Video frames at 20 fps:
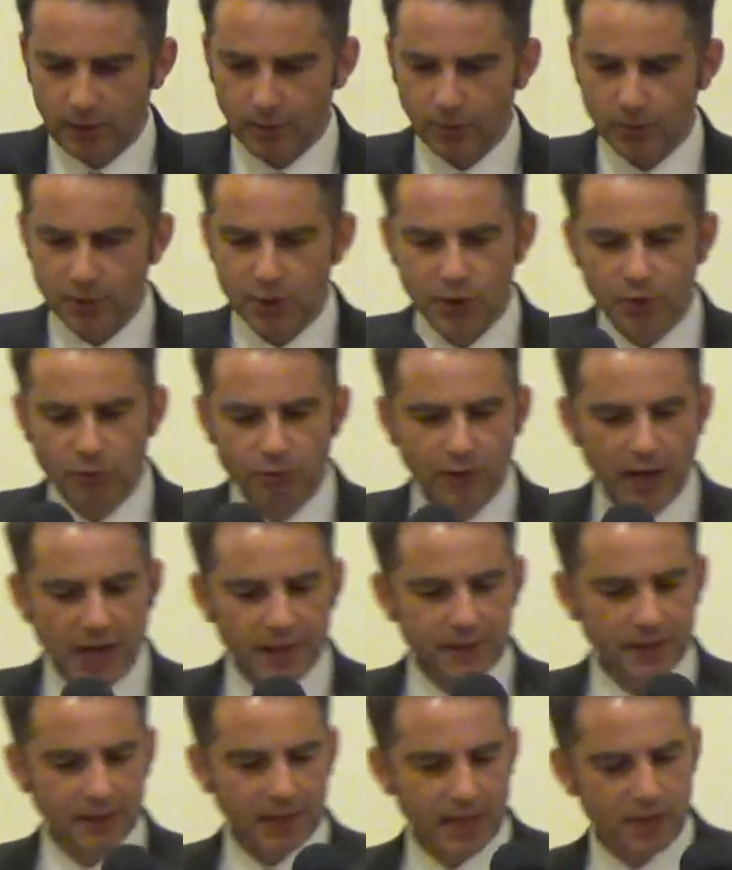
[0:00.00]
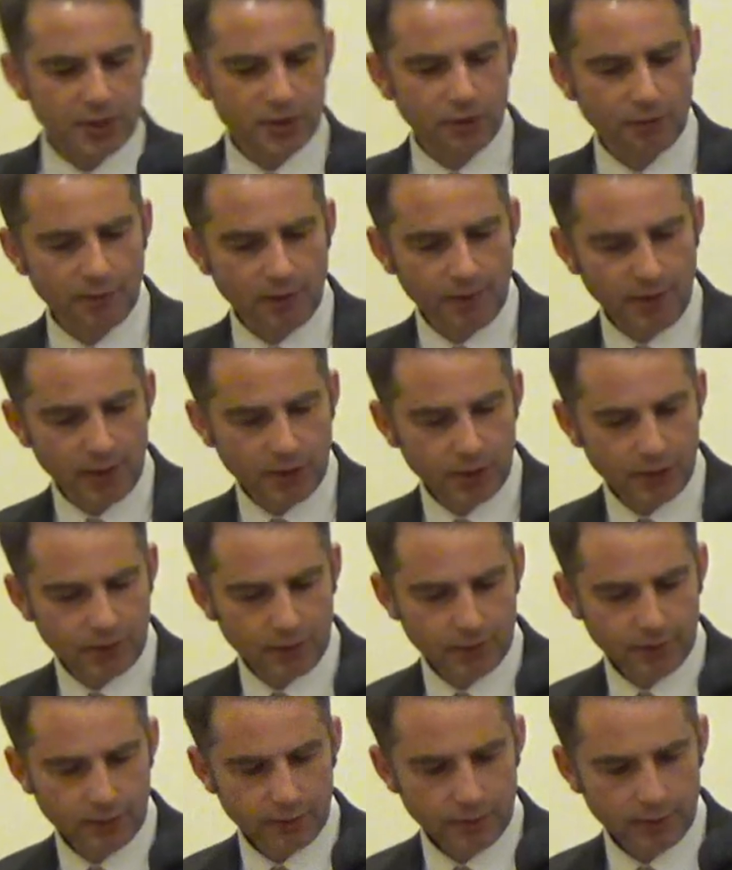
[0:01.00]
was your wrath against the rivers,
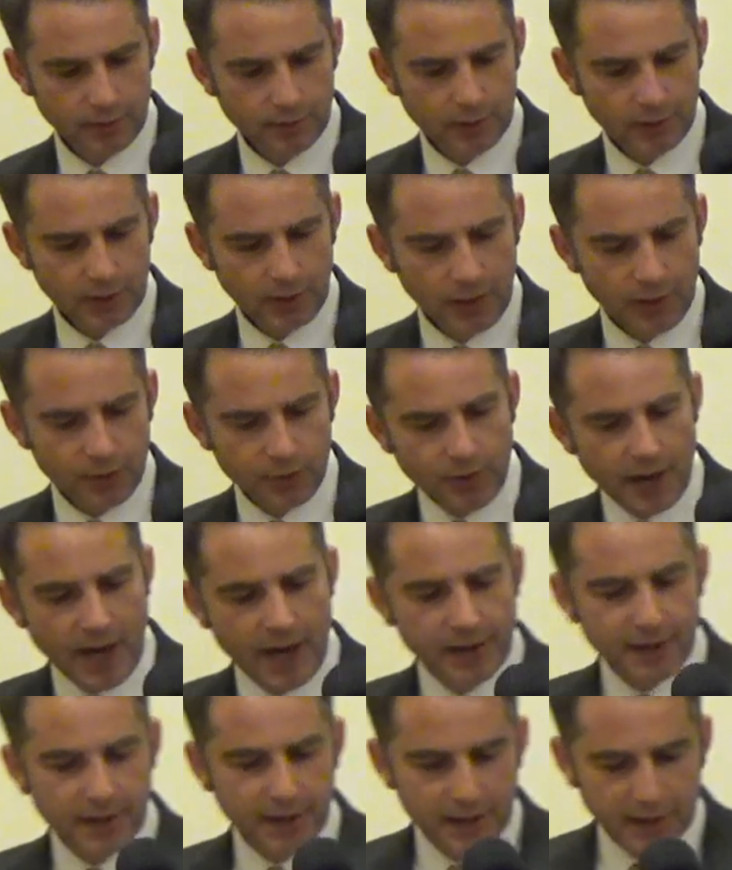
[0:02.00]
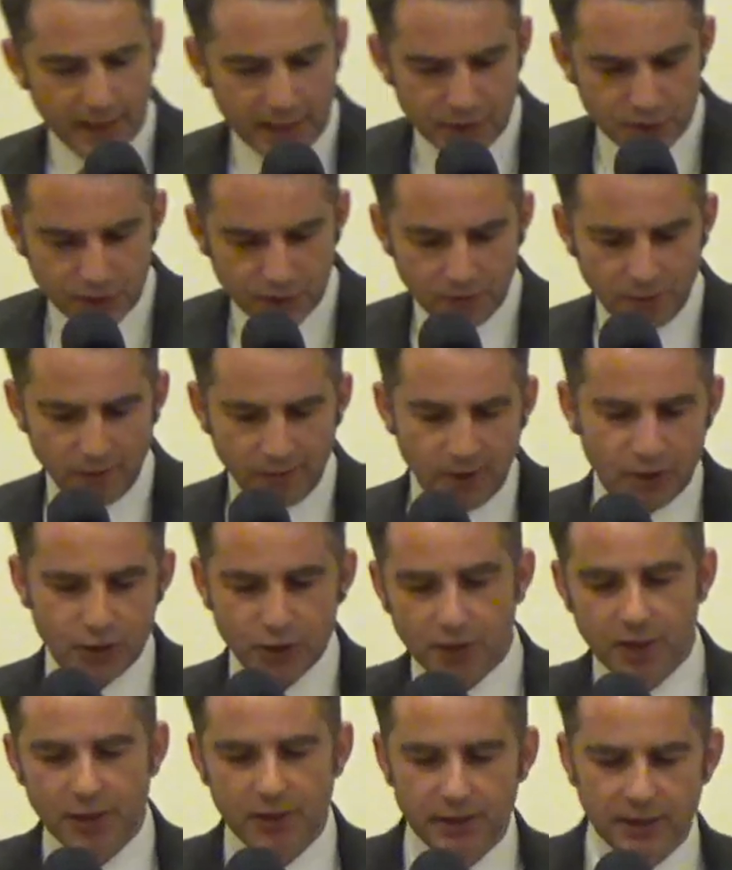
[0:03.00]
your anger against the rivers,
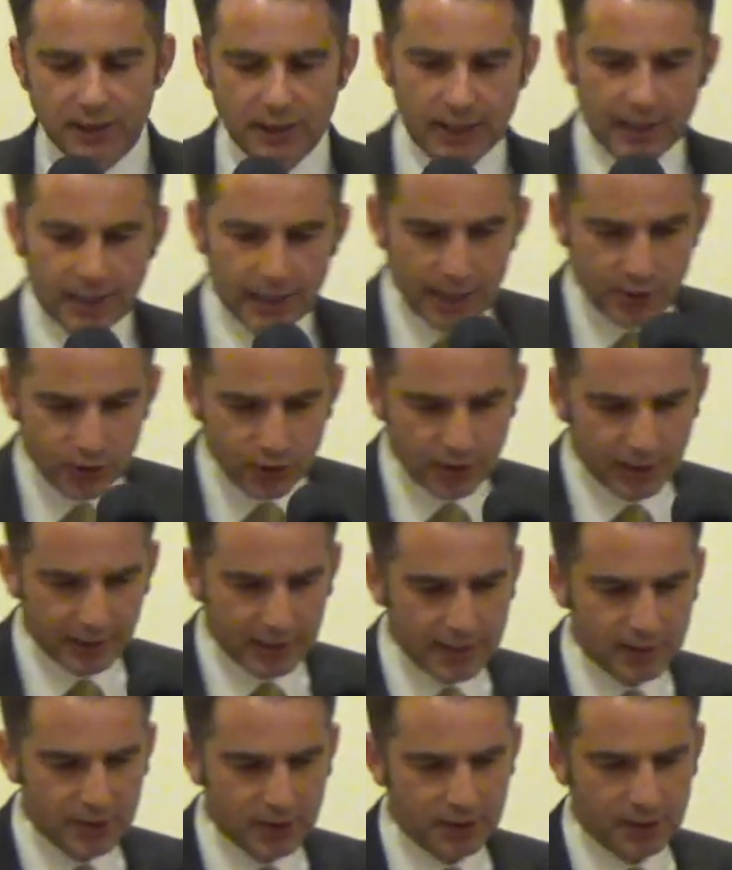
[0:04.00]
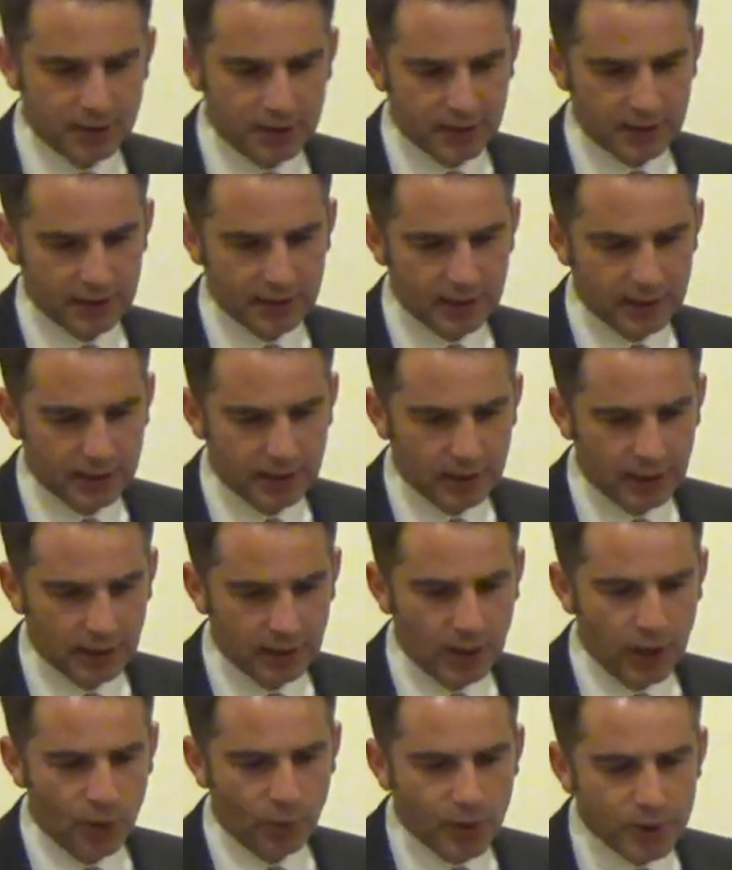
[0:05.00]
your indignation against the sea?
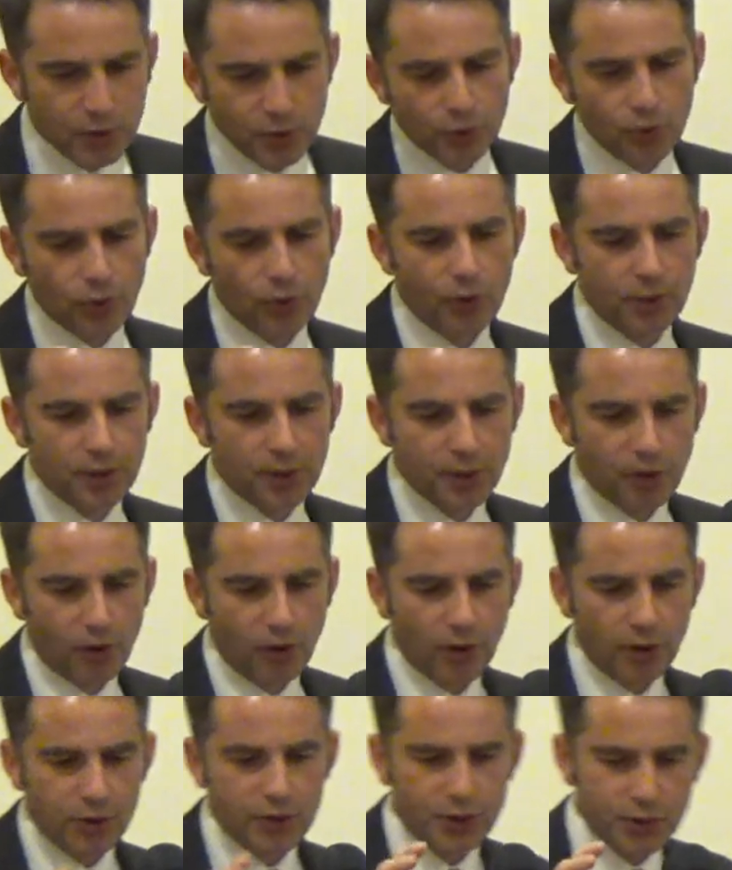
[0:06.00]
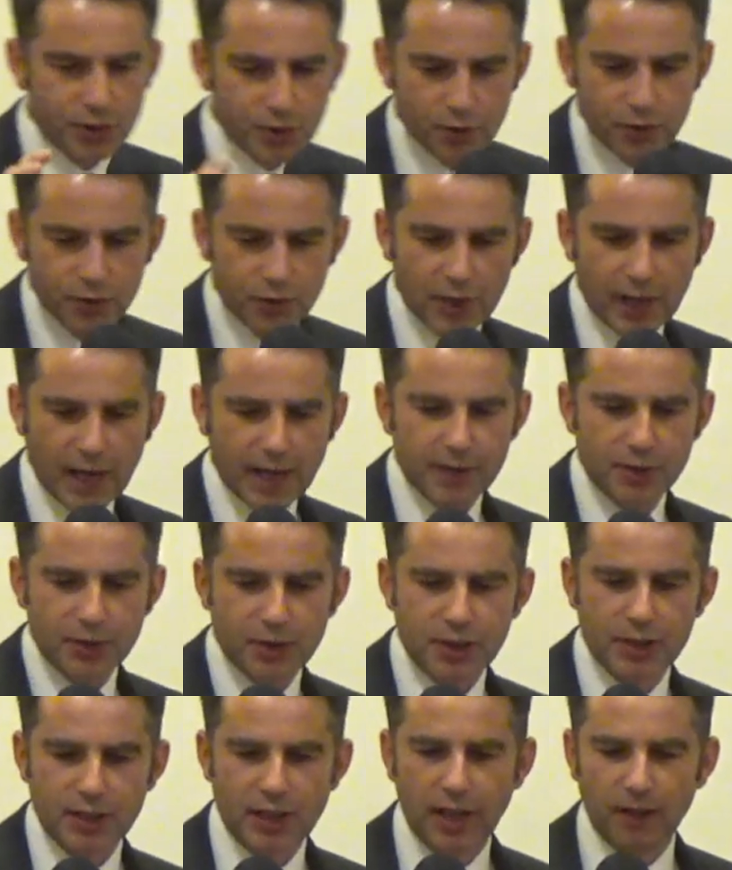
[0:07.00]
When you rode on the horses, your chariots
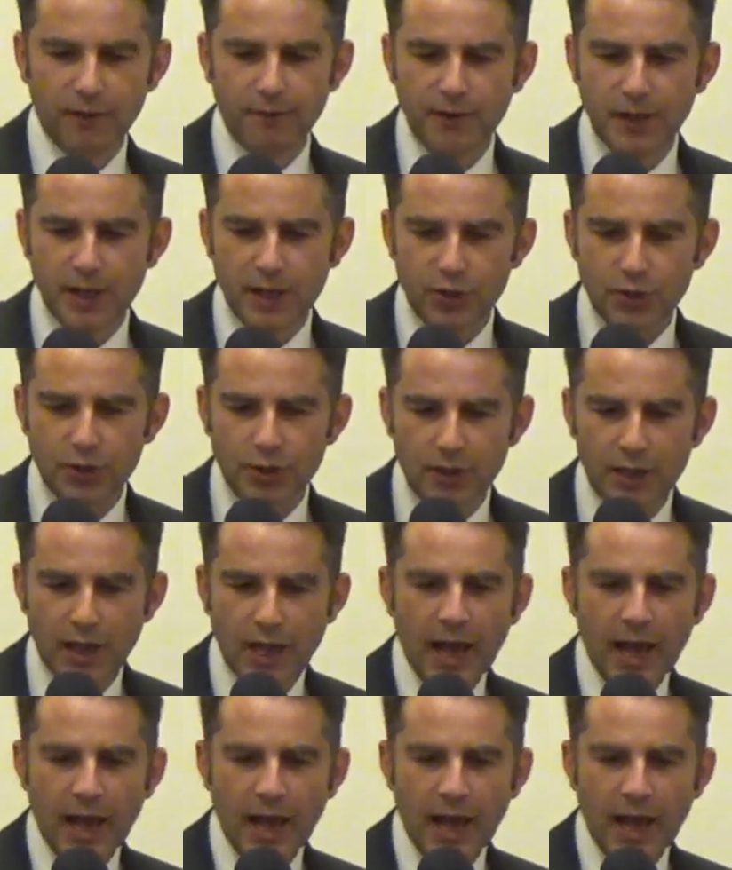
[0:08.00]
of salvation.